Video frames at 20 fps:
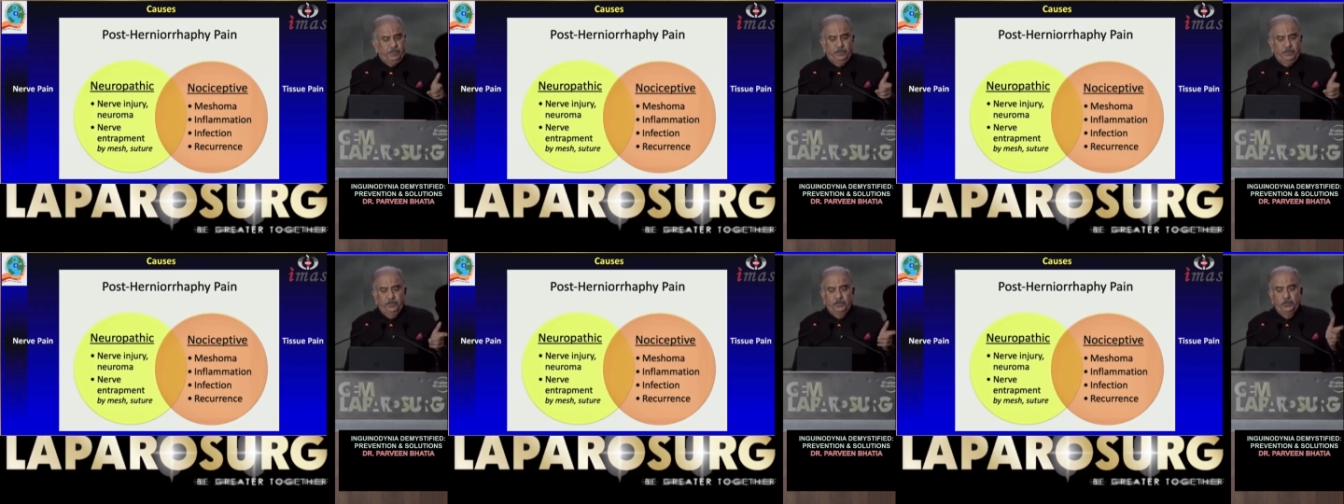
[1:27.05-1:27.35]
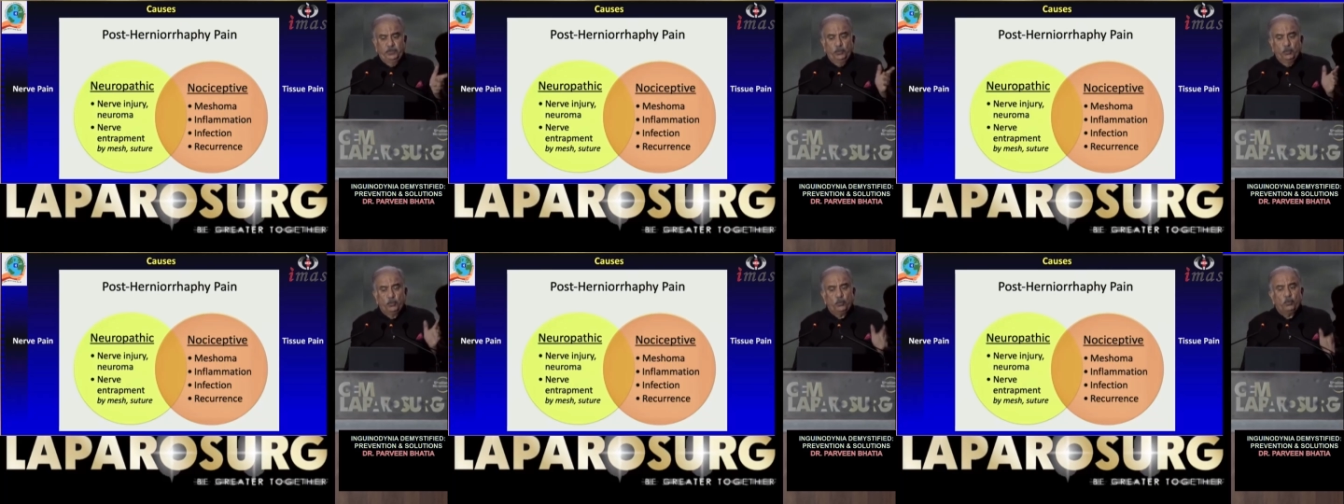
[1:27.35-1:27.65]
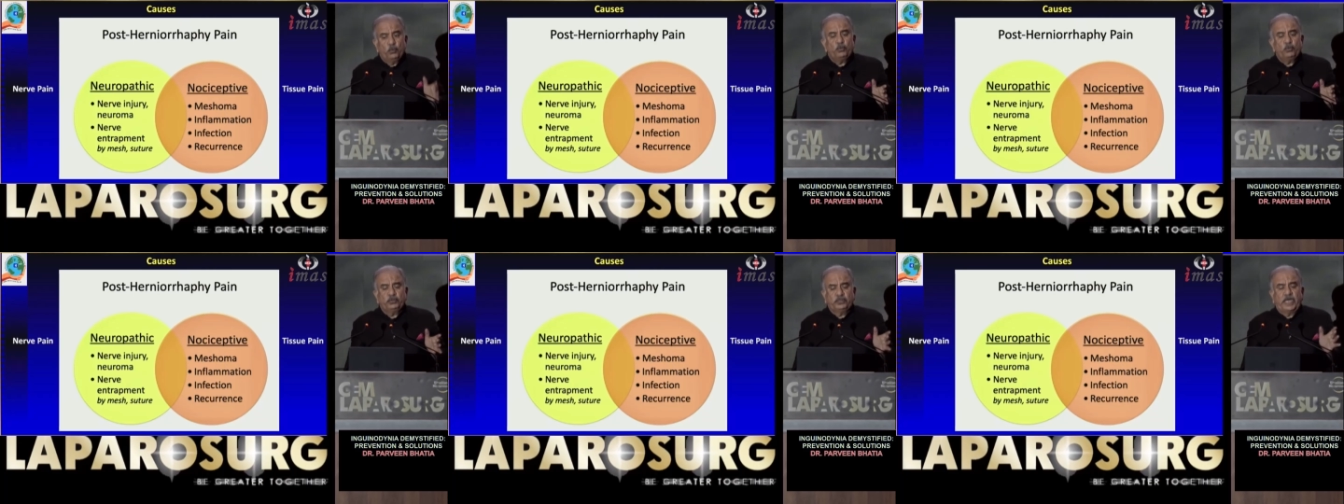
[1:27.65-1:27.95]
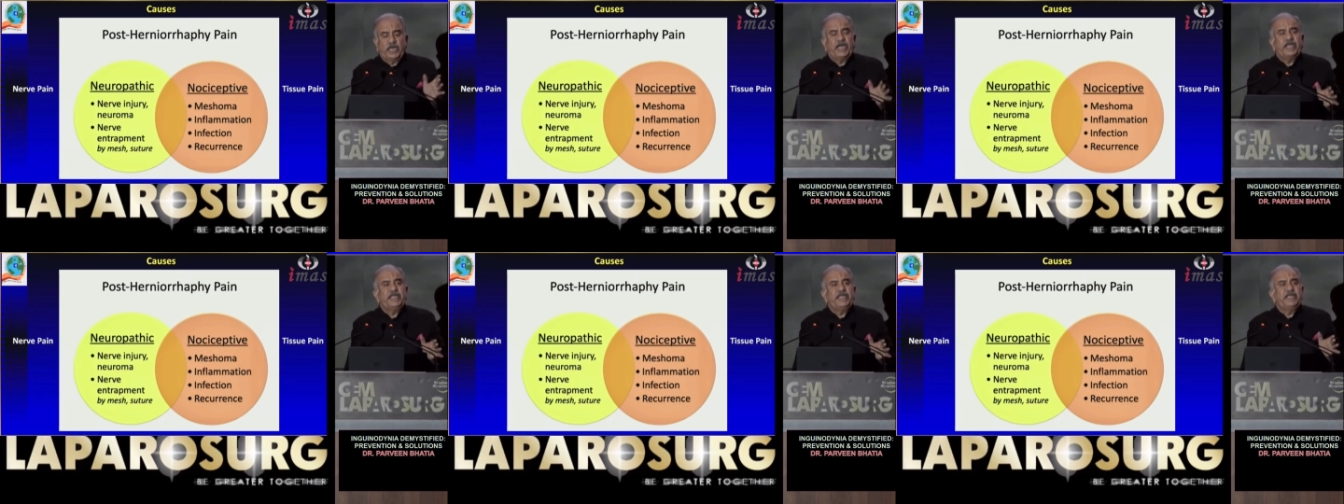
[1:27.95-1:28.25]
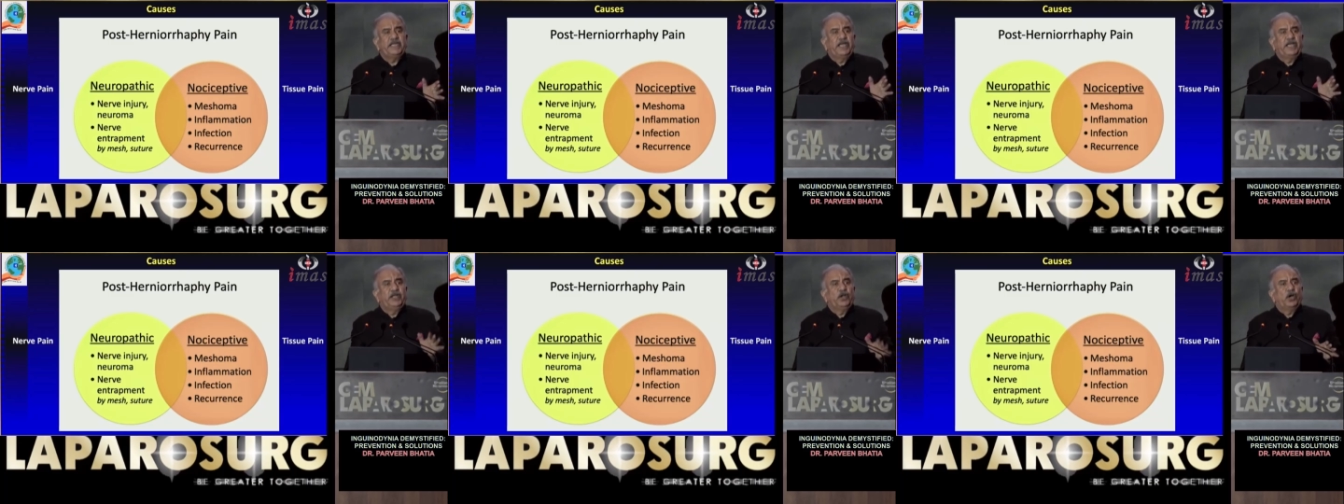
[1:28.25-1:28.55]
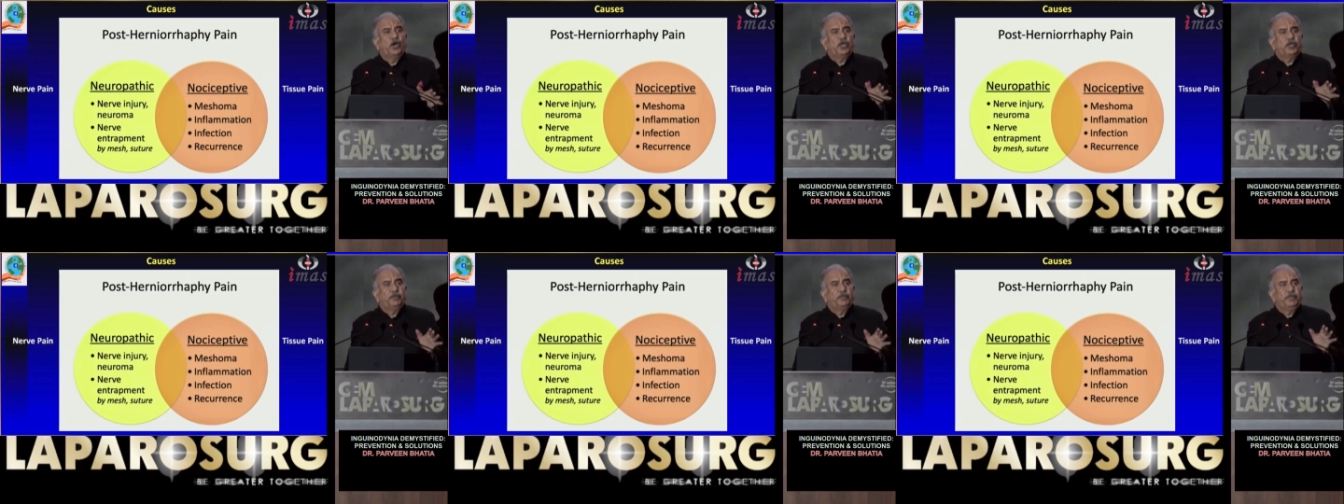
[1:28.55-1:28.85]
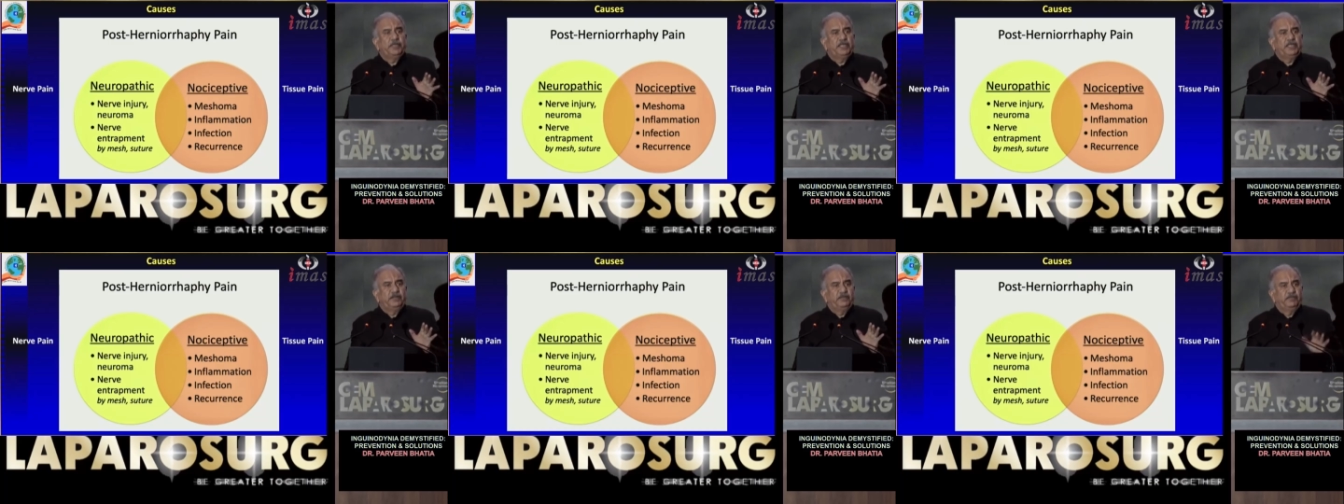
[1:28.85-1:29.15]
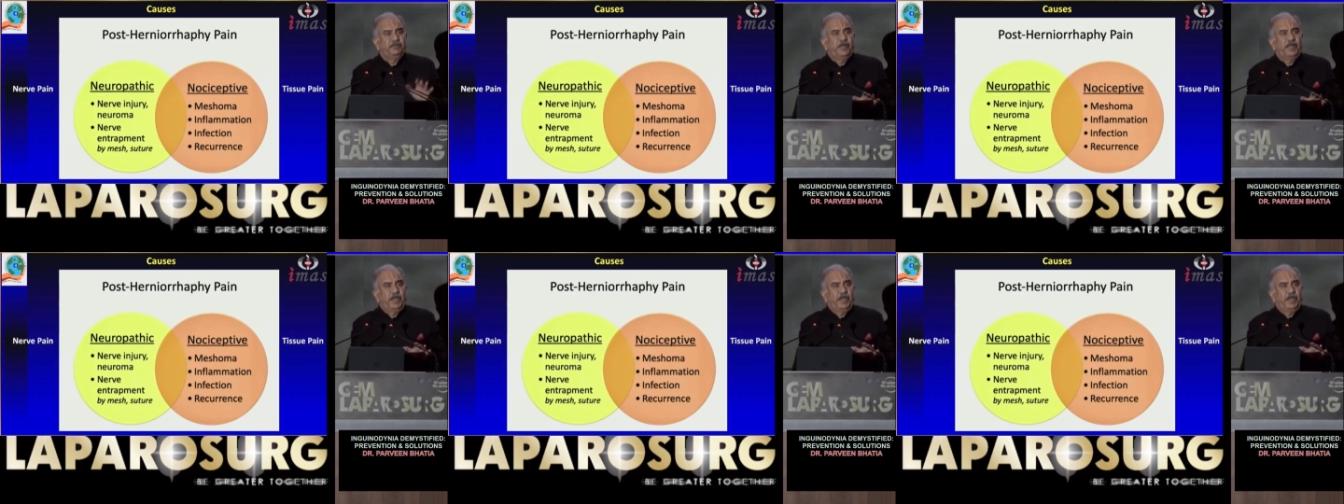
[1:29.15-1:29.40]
know thy anatomy well.